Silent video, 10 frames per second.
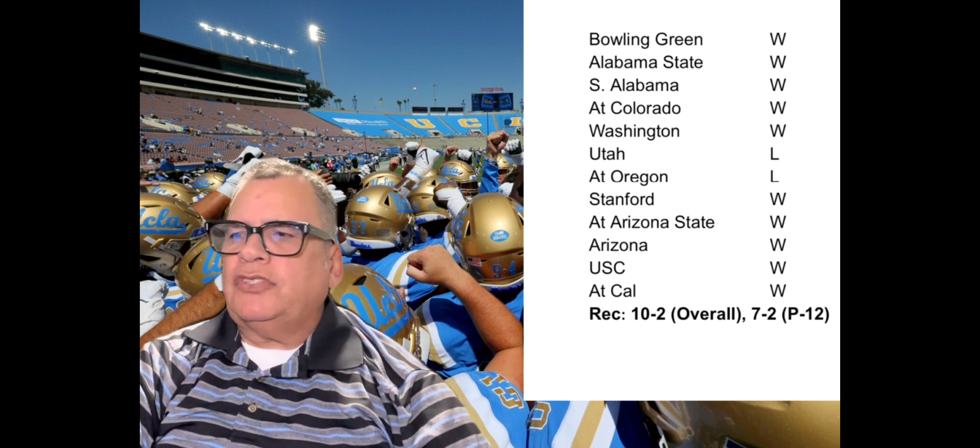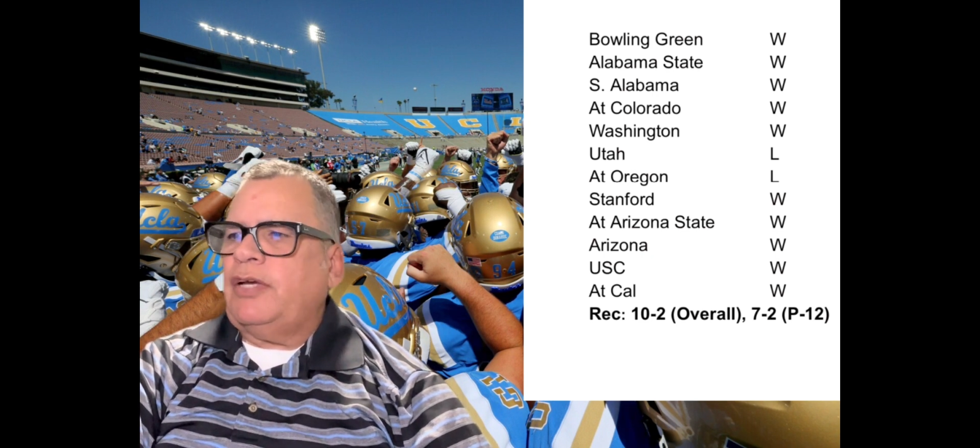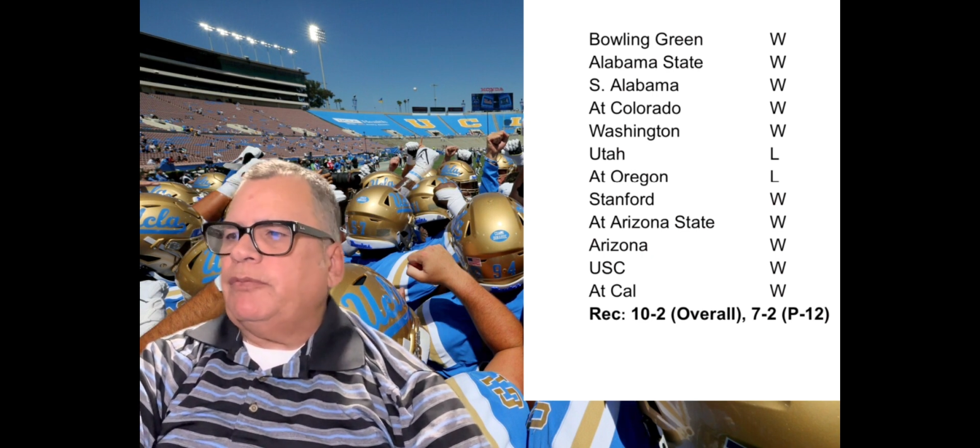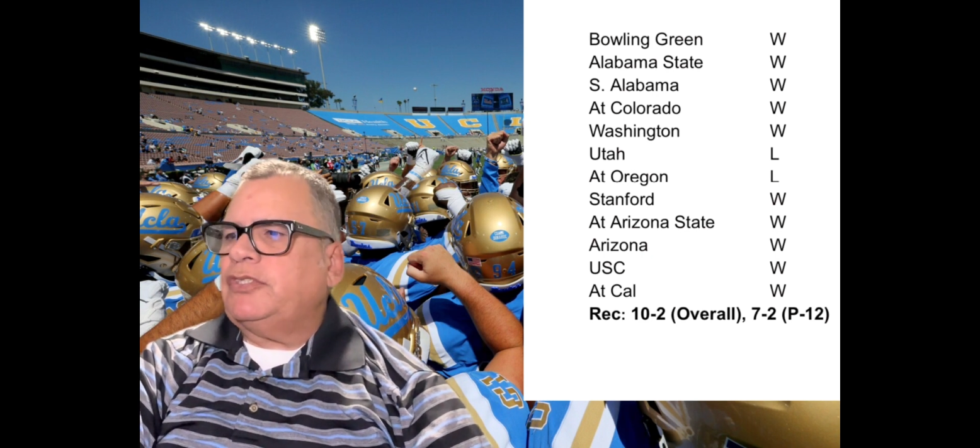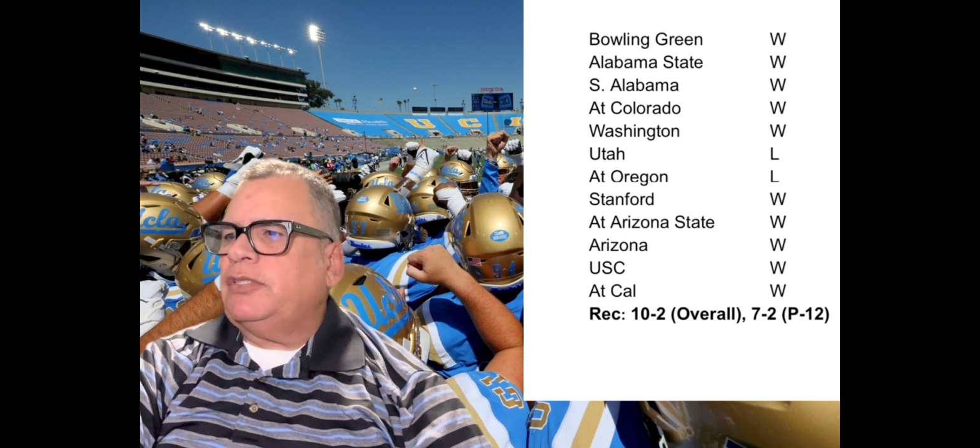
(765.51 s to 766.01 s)

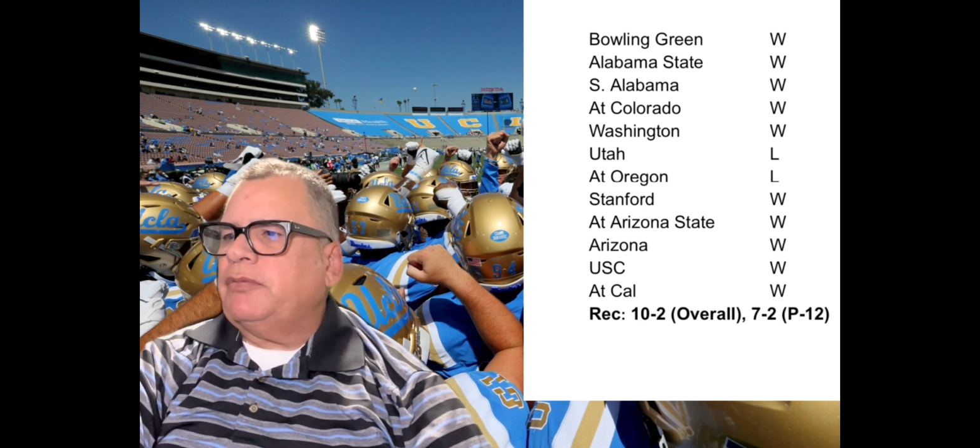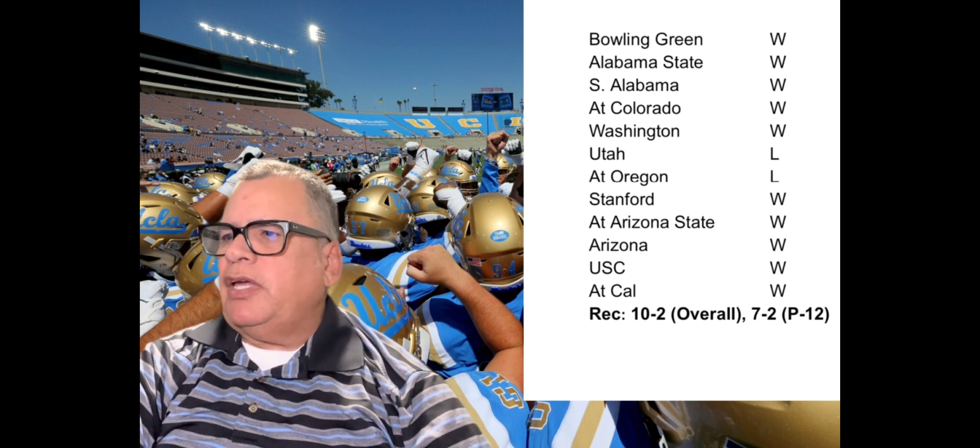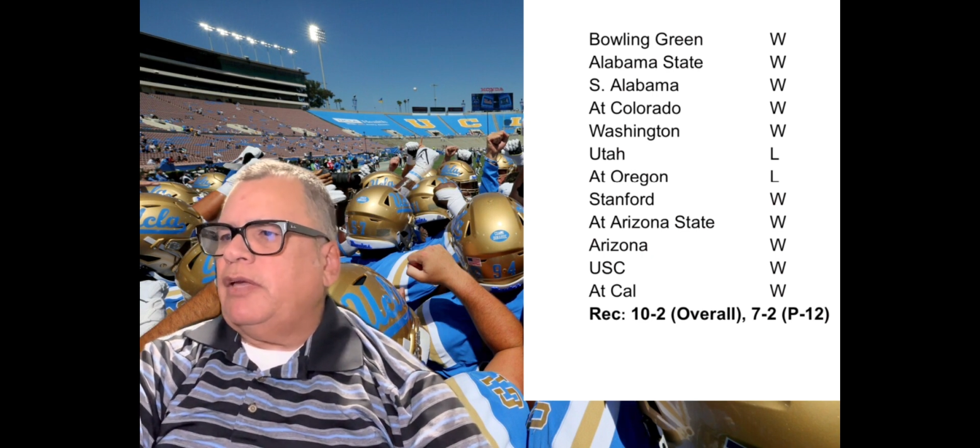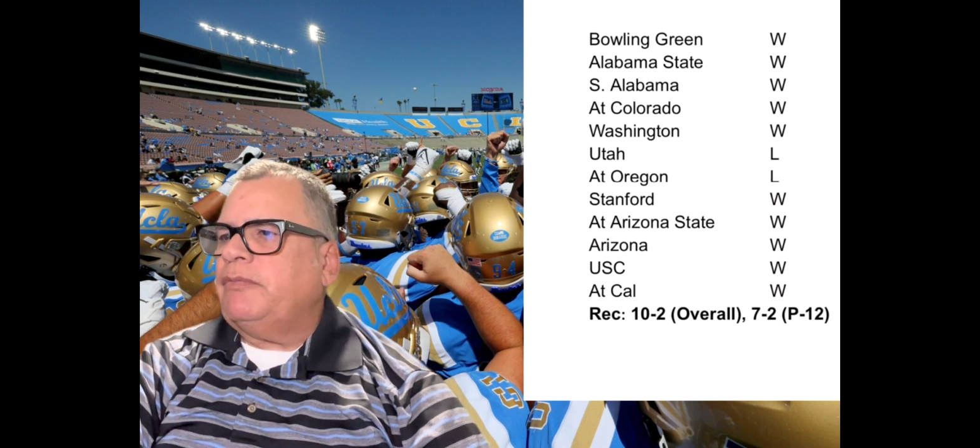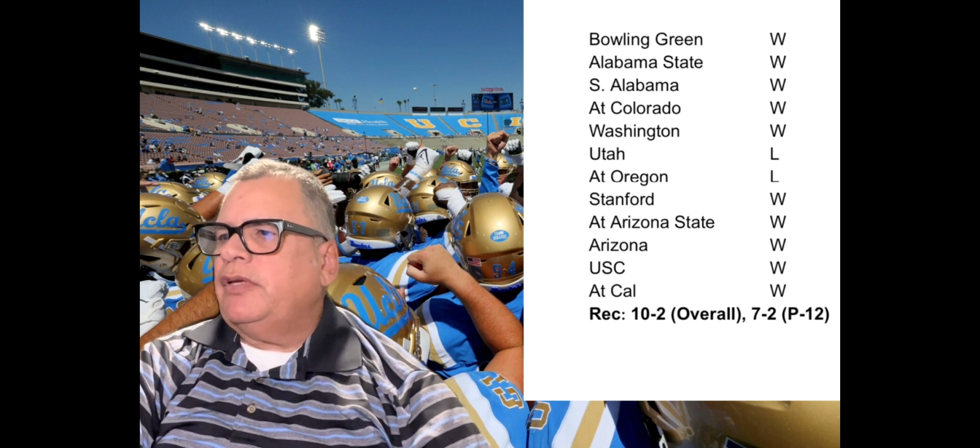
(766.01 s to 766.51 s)
championship
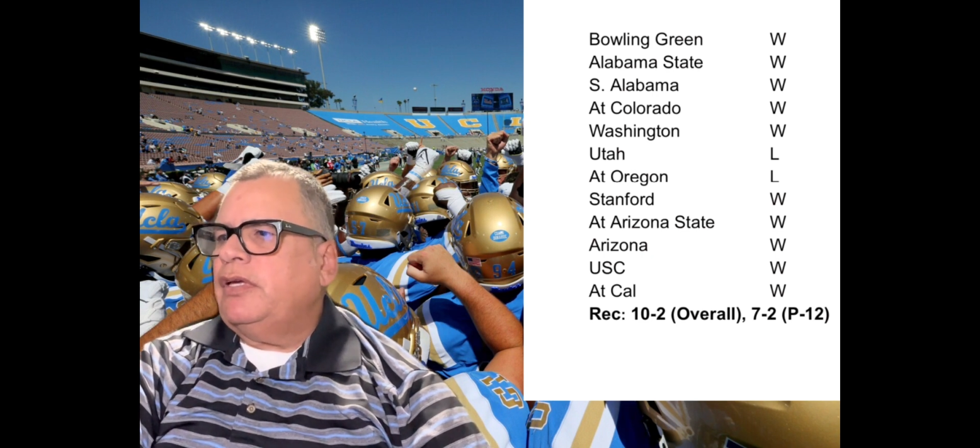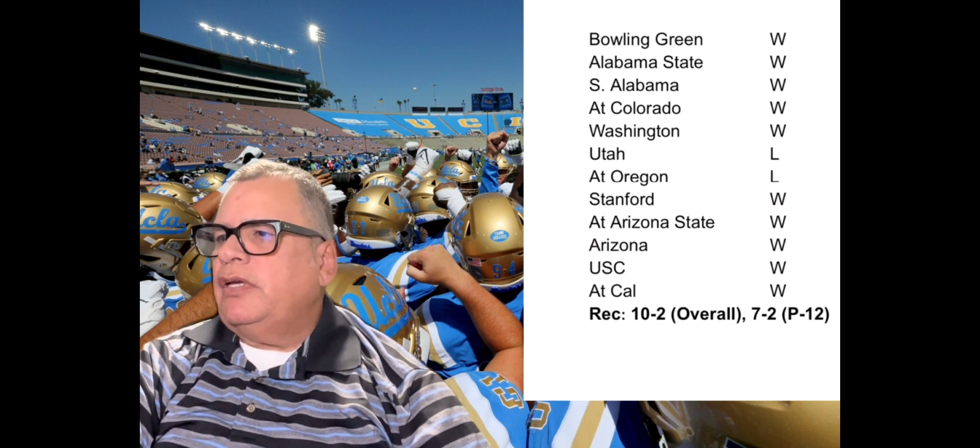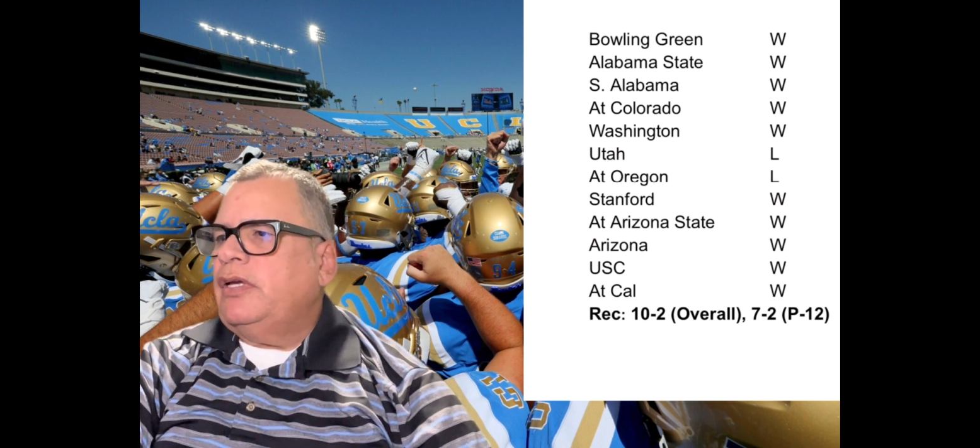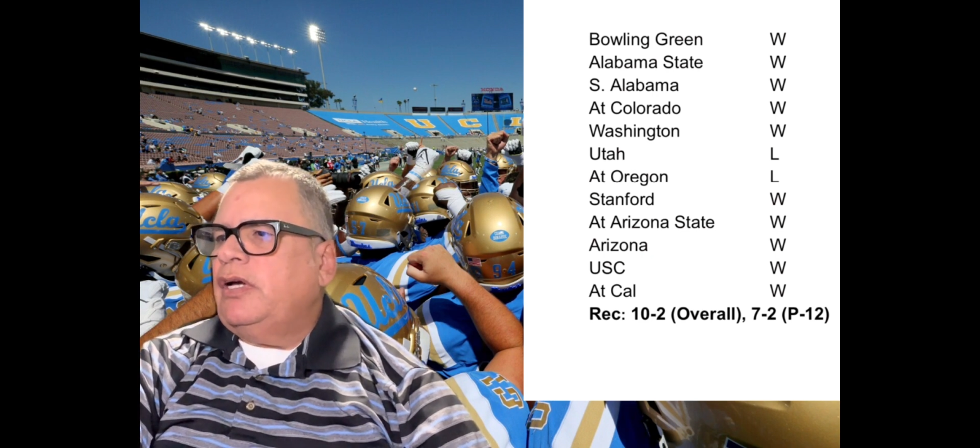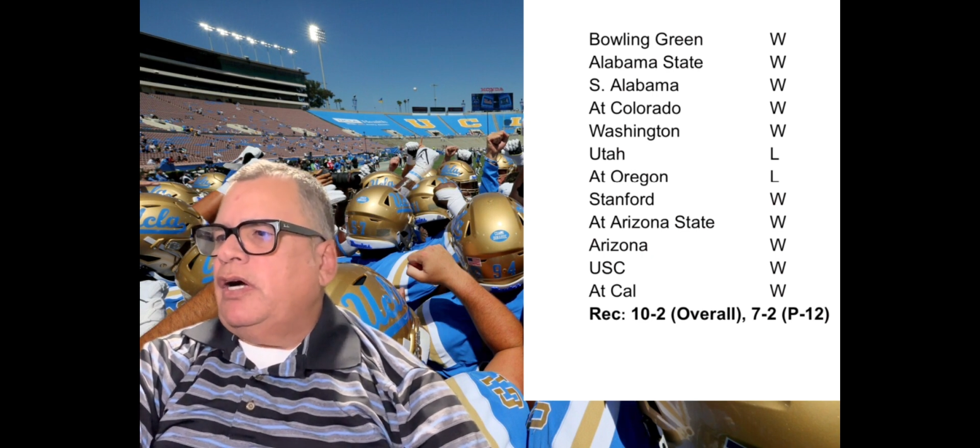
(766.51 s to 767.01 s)
game,
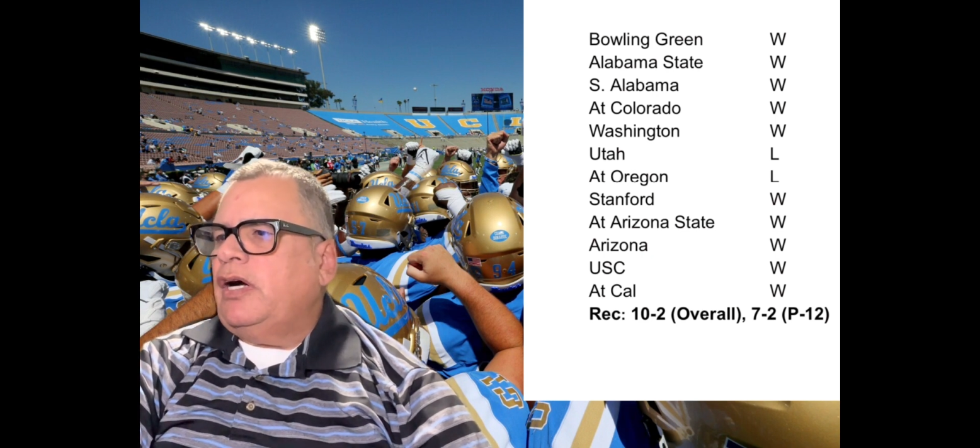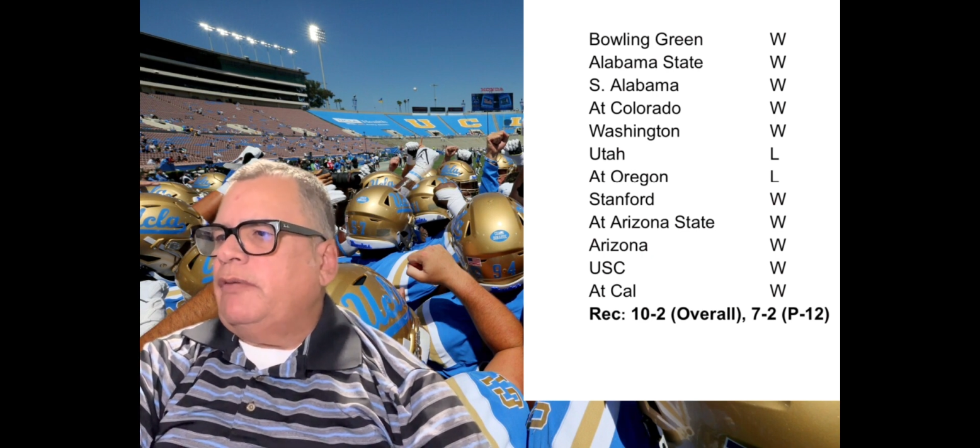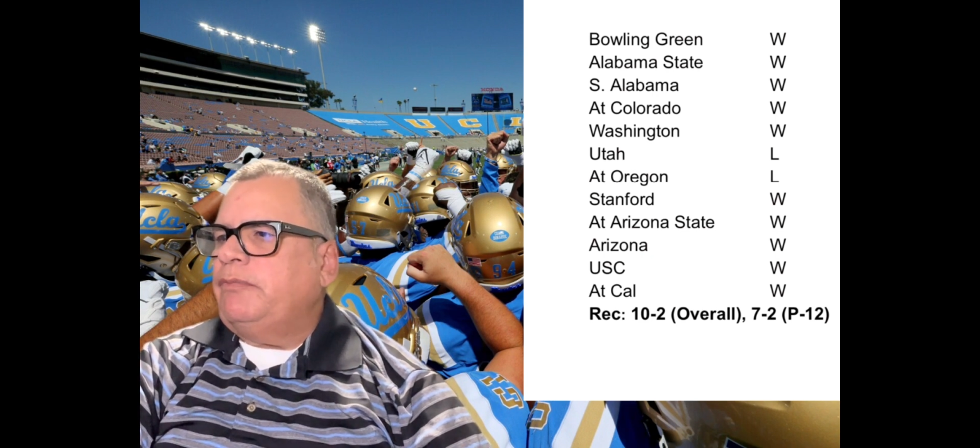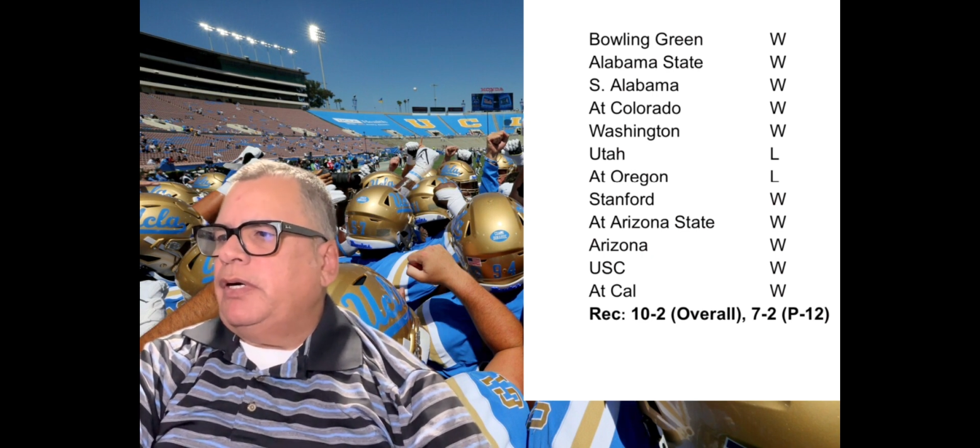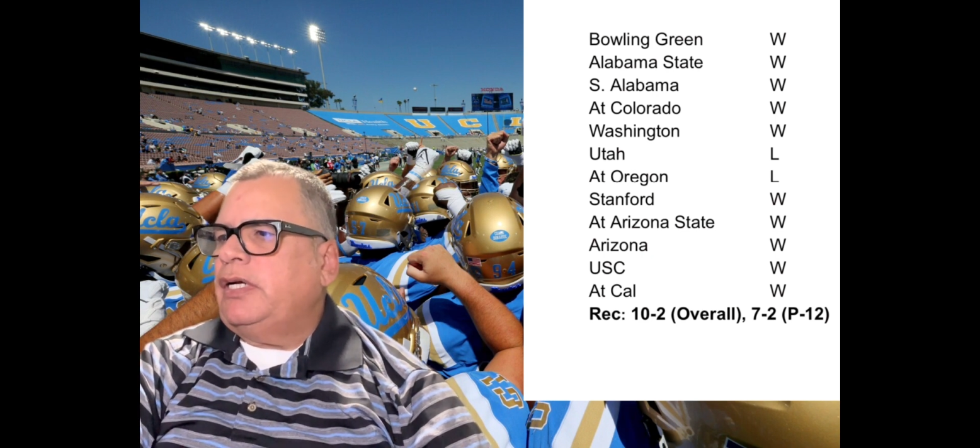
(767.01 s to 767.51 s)

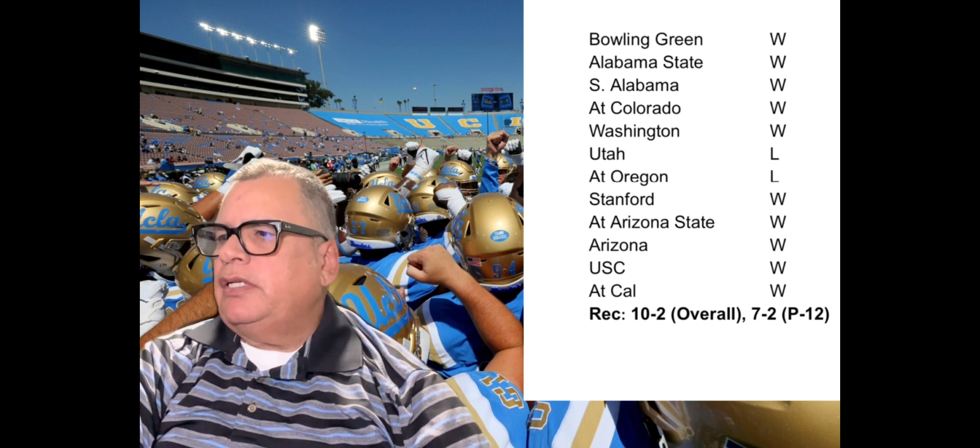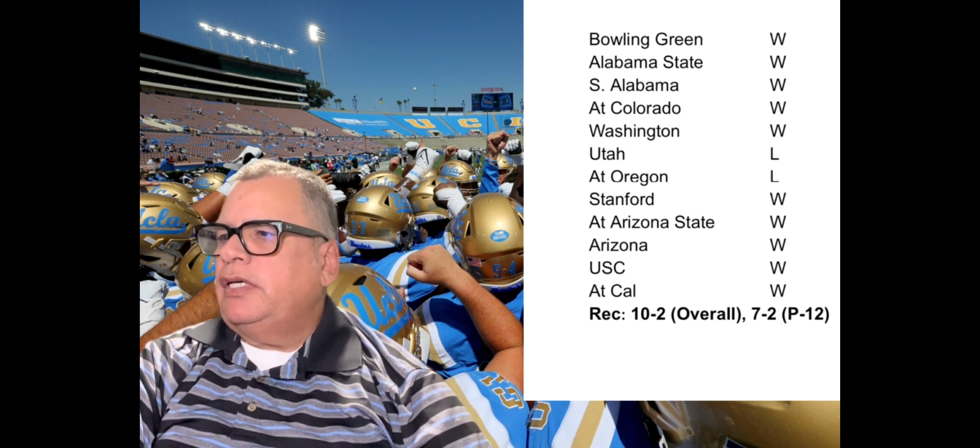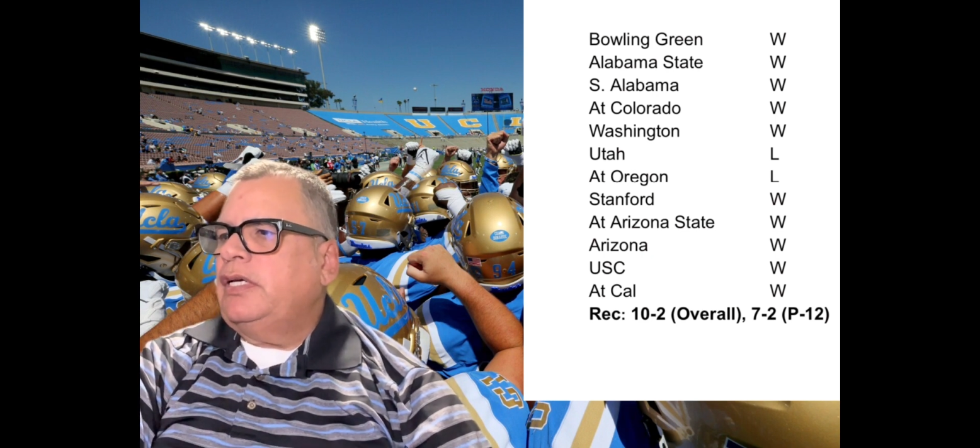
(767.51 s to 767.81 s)
but